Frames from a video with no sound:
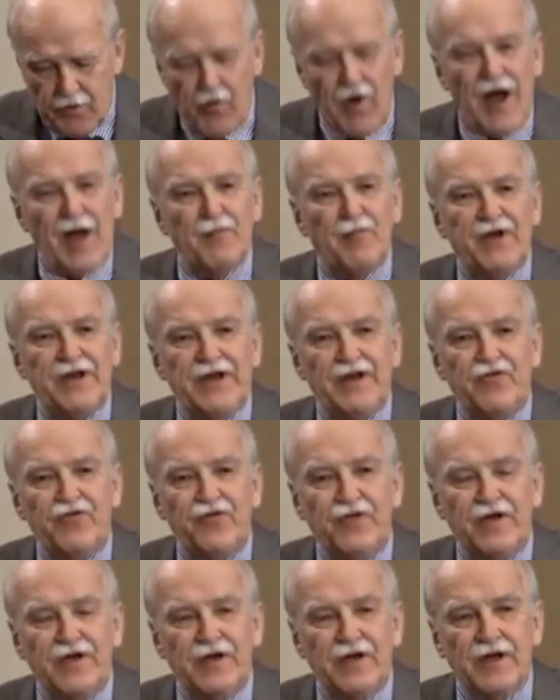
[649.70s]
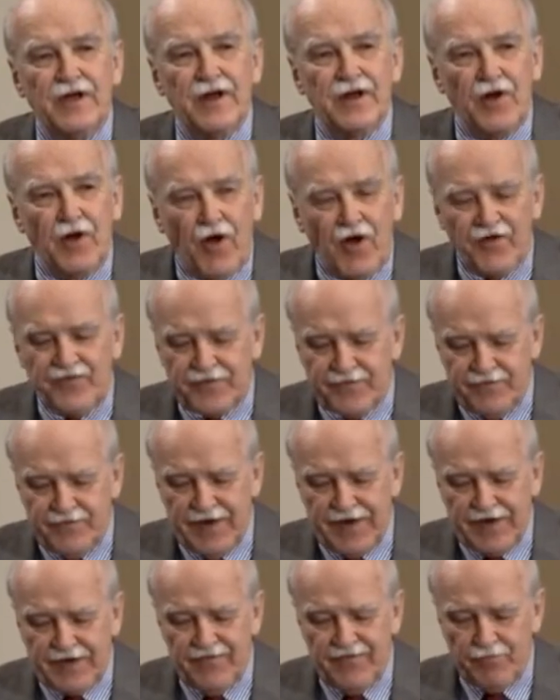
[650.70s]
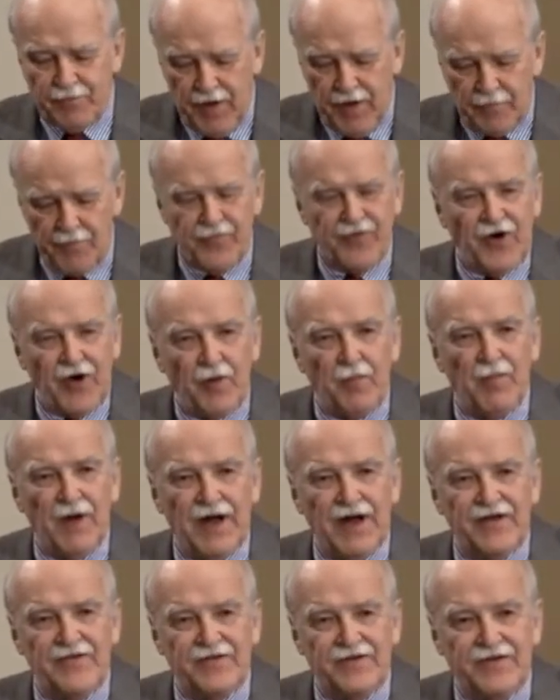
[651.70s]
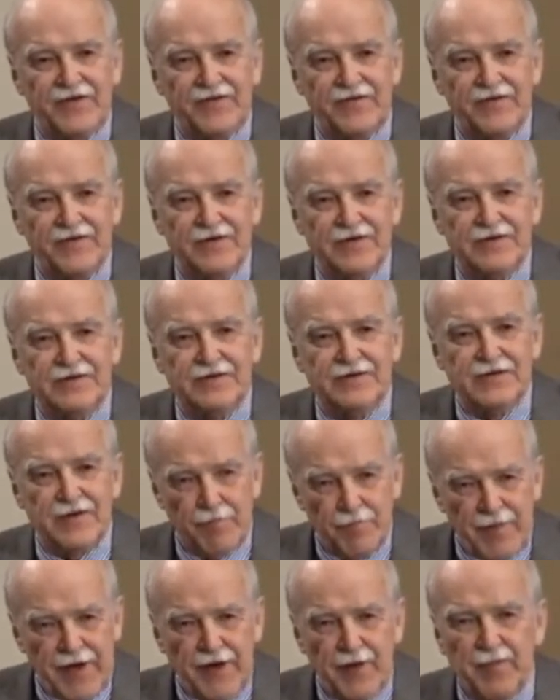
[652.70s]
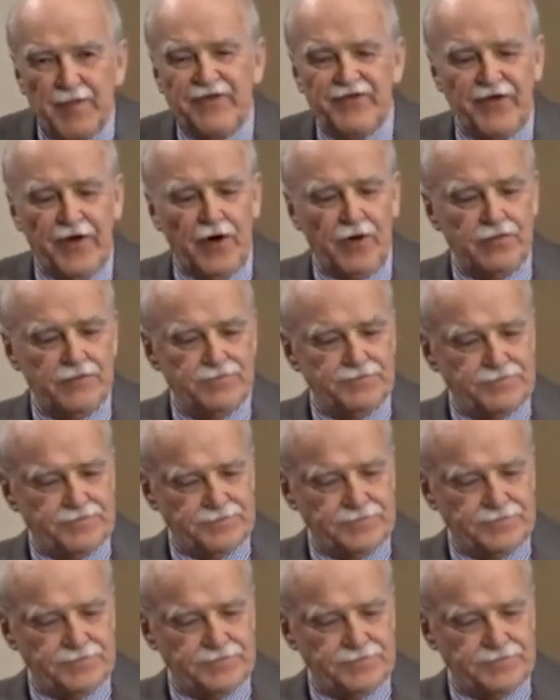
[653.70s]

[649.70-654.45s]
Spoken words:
crime-reducing, and cost-effective drug policies. May it be so.